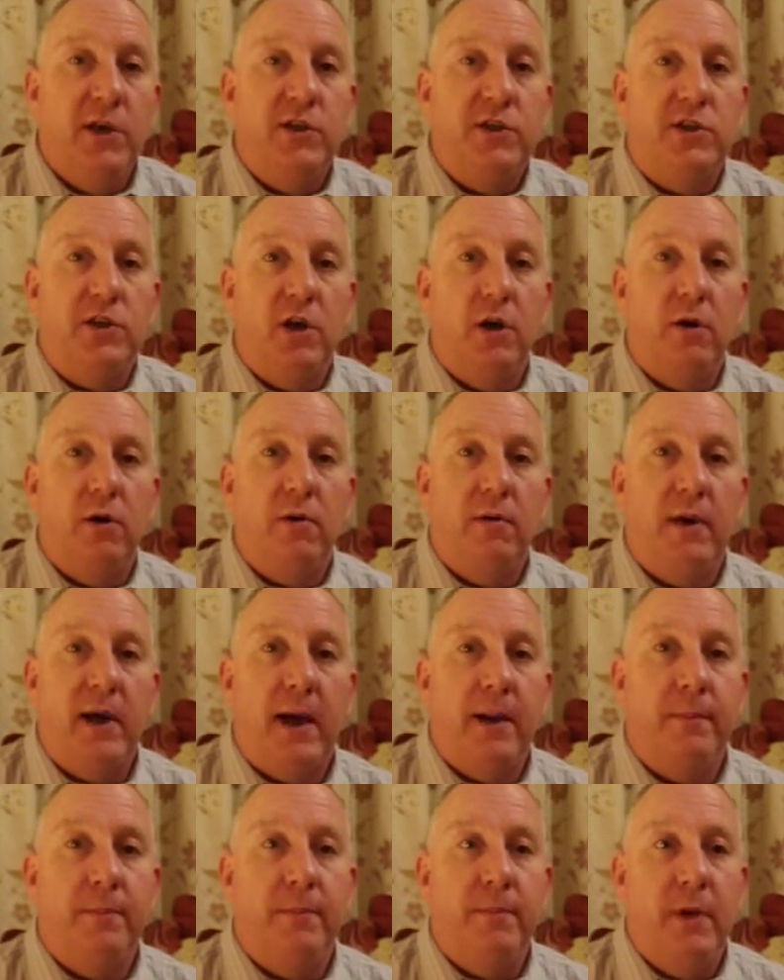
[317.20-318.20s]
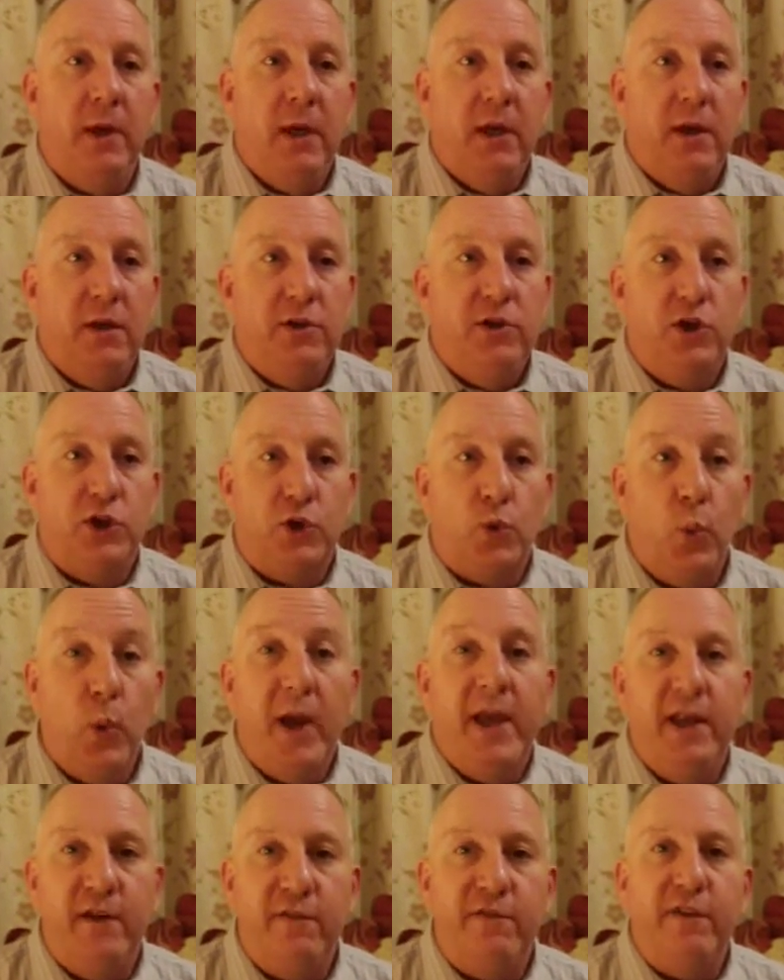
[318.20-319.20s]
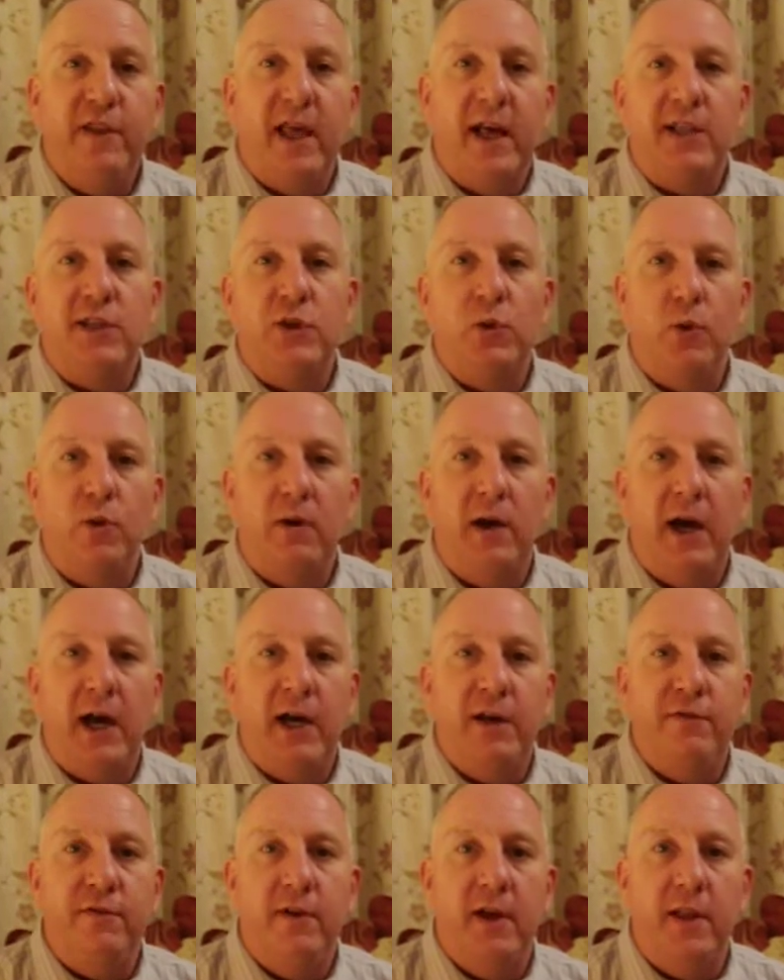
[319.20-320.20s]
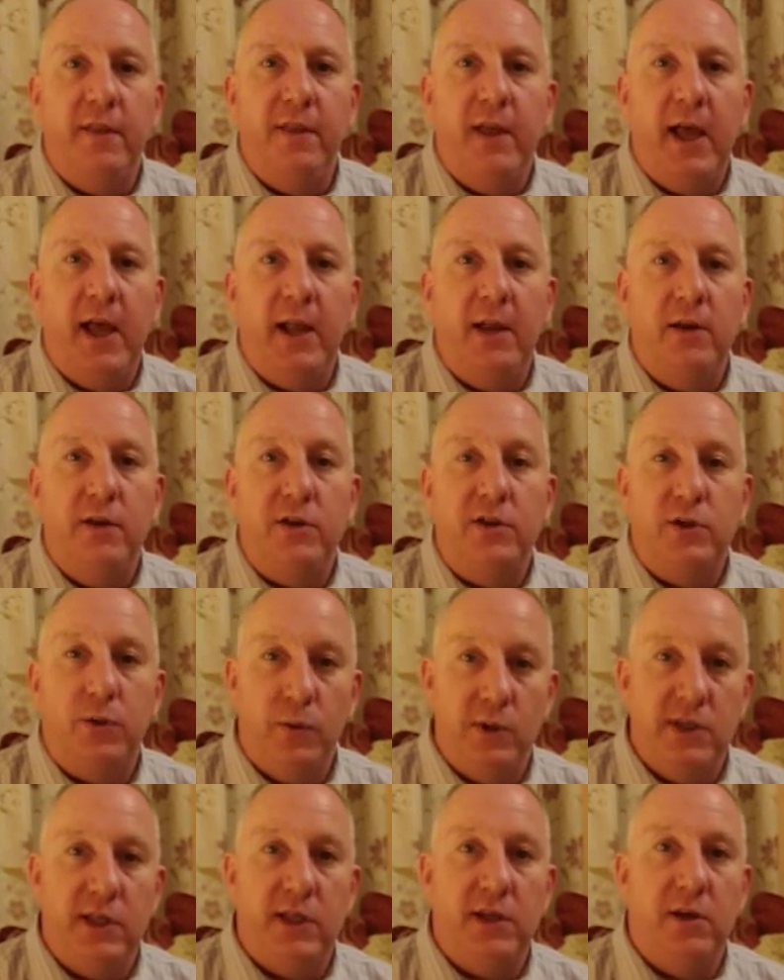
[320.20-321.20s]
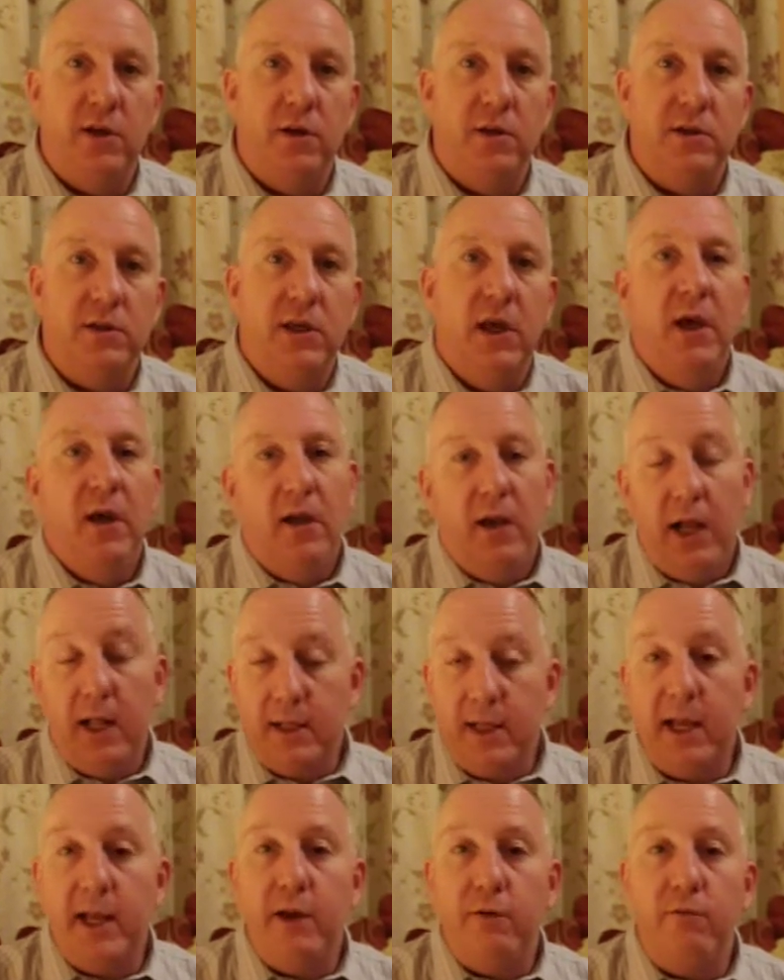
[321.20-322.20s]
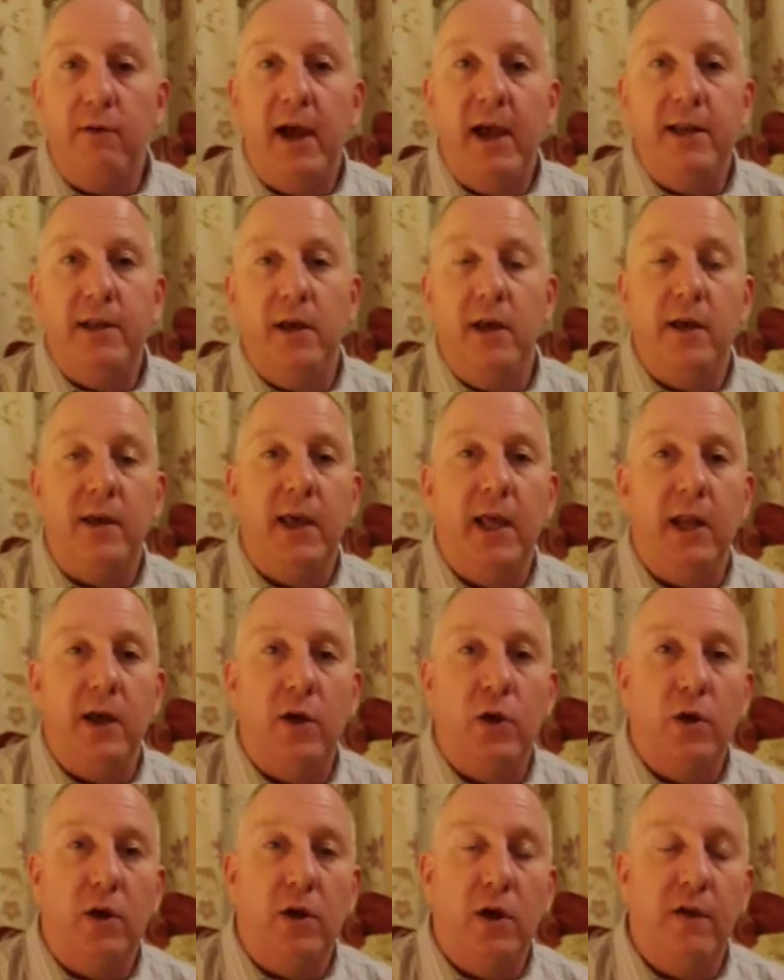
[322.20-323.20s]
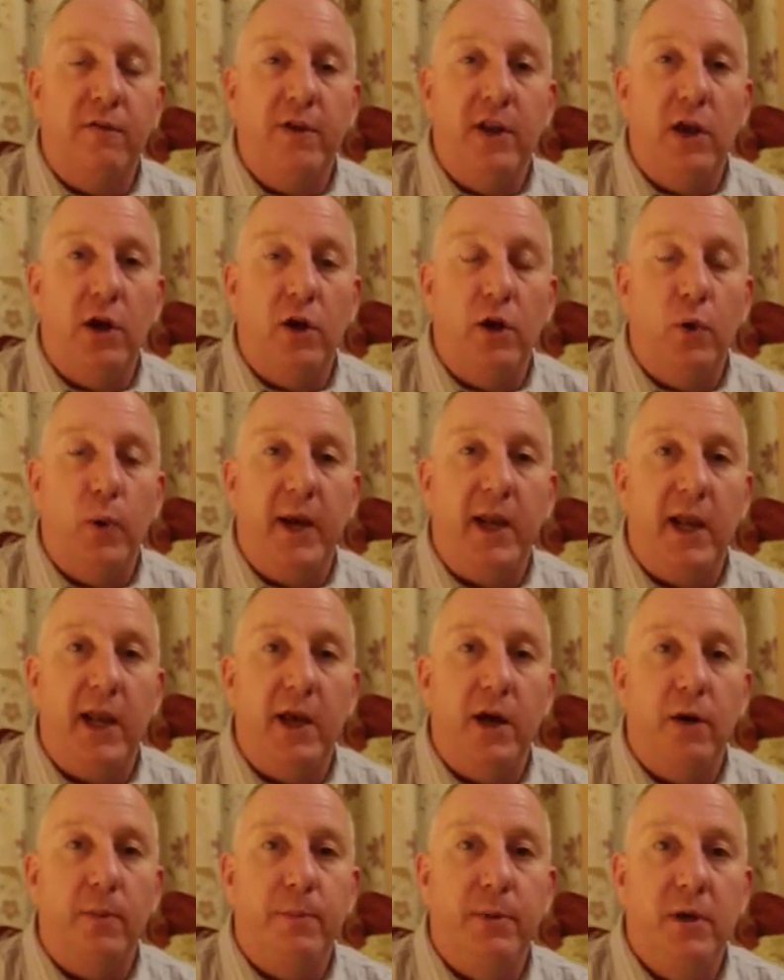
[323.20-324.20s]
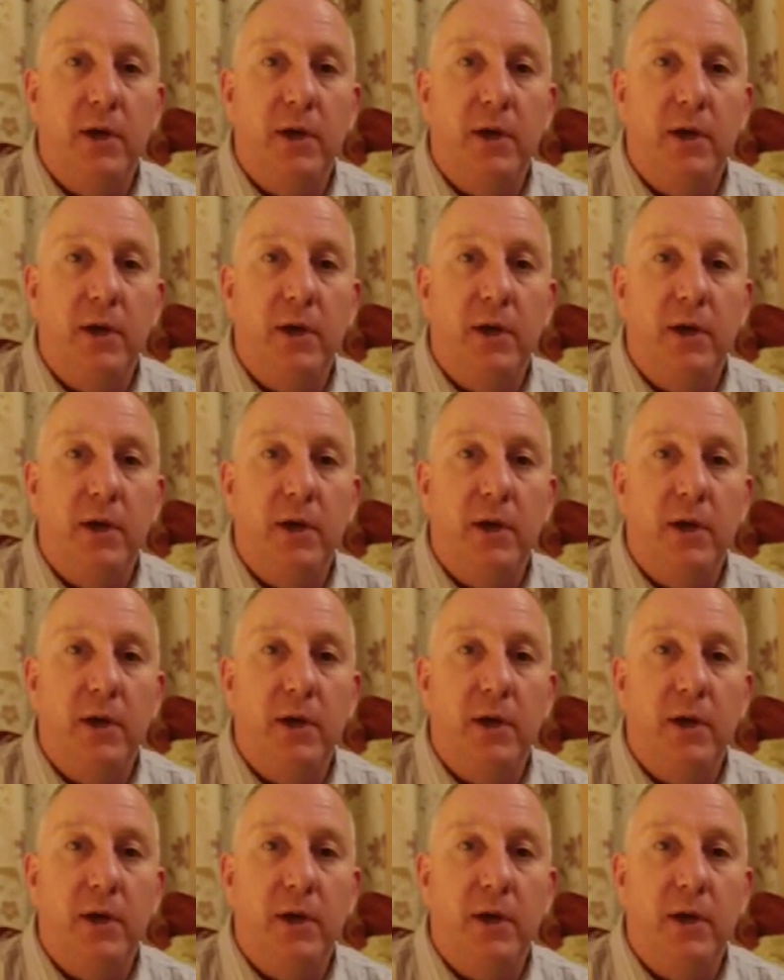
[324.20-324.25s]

So I'm just waiting for that to arrive and then as soon as it does I'll get it read and get a, a video quickly up.